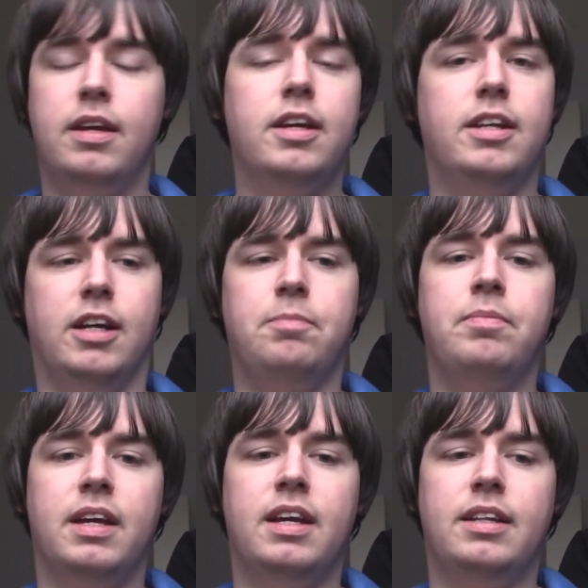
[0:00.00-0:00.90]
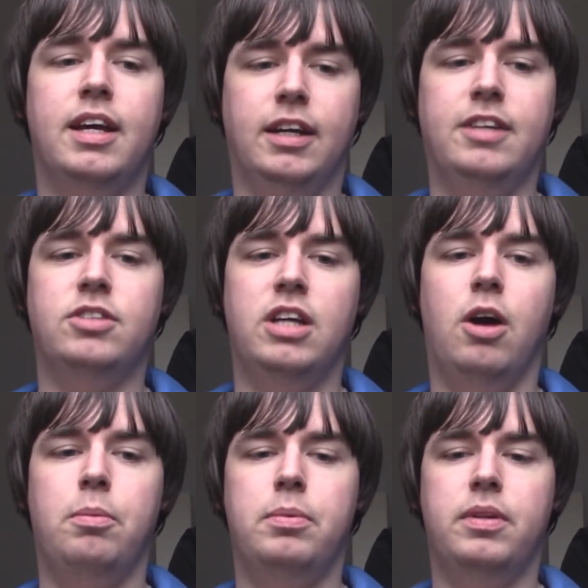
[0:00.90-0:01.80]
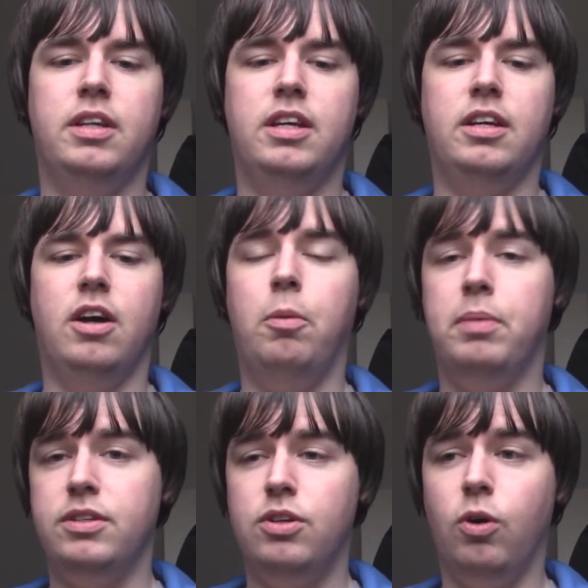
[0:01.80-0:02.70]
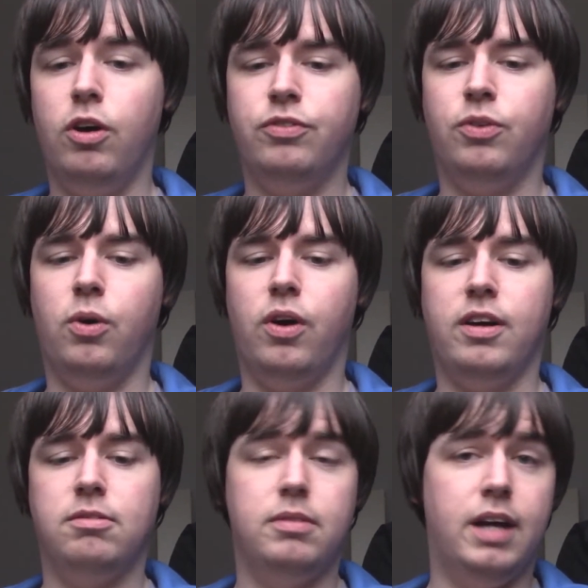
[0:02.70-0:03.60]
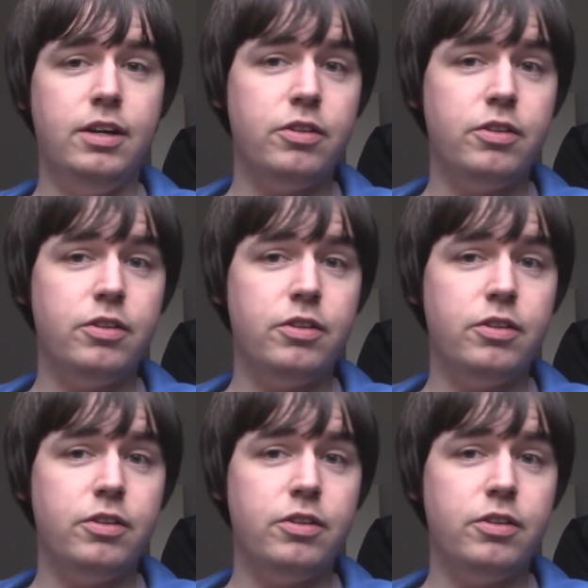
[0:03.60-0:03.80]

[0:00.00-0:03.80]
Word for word: you know, it leaves the, op the open door for another